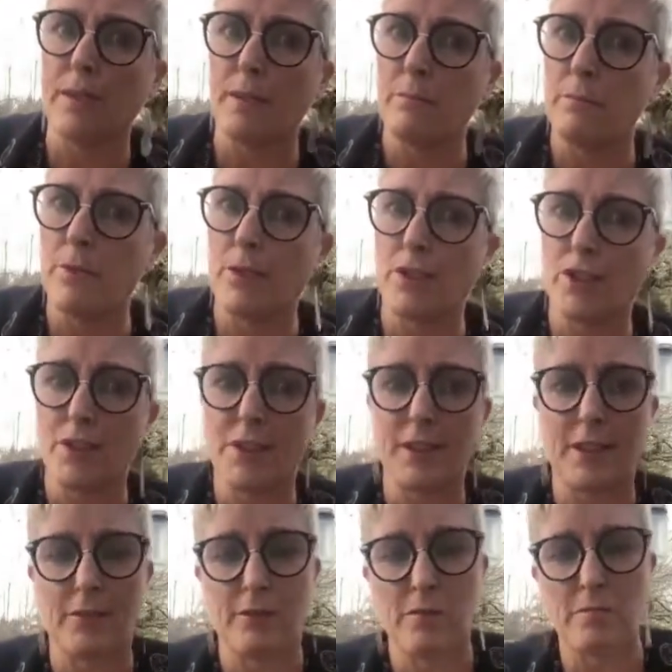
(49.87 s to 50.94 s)

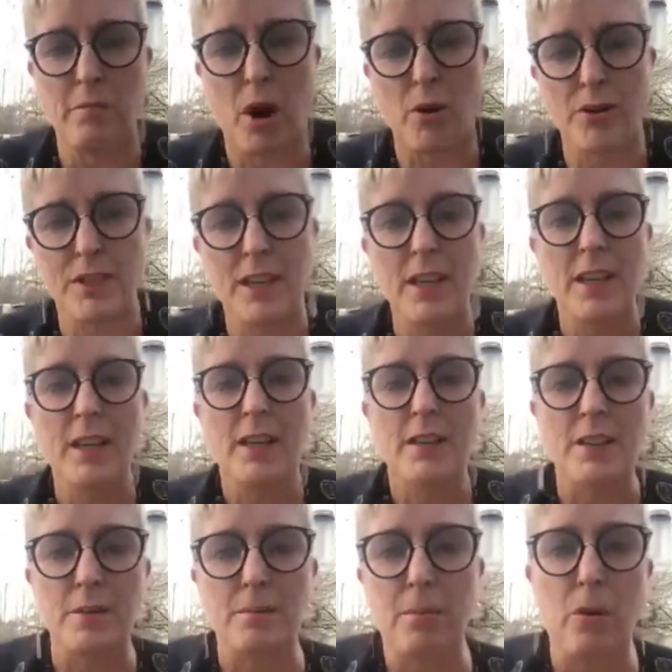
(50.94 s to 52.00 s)
emergency remote
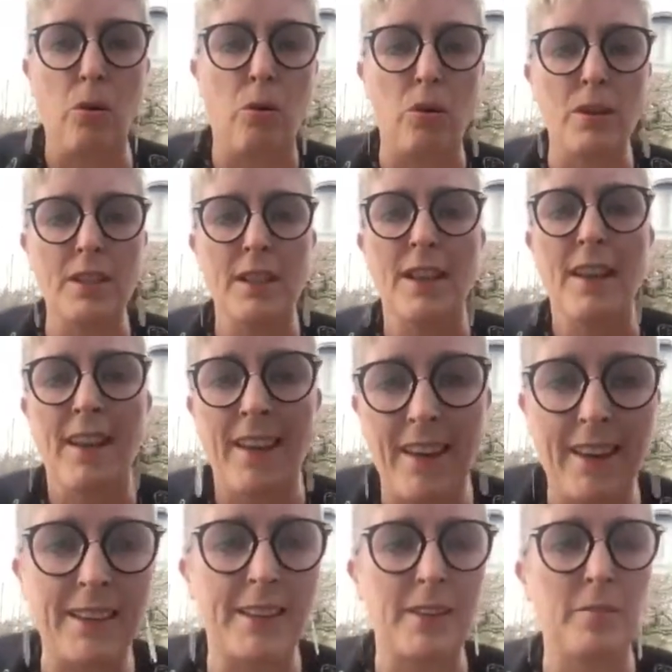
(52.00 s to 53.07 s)
support
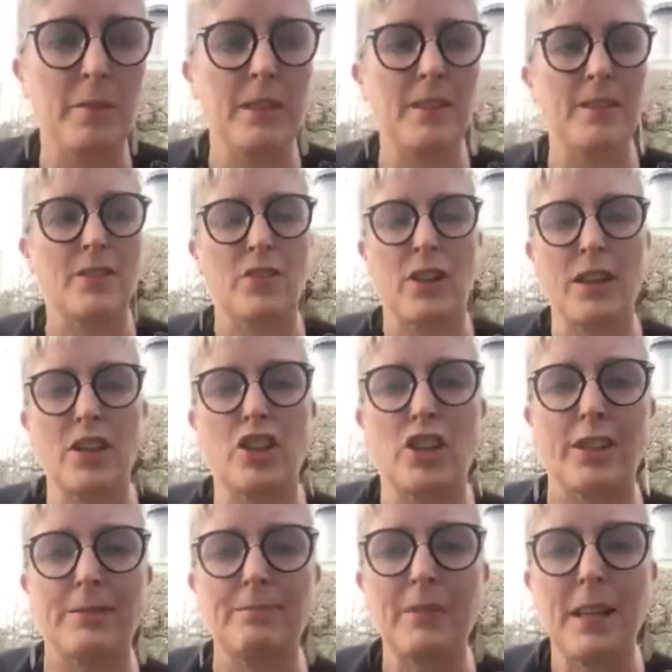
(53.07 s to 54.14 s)
and administration.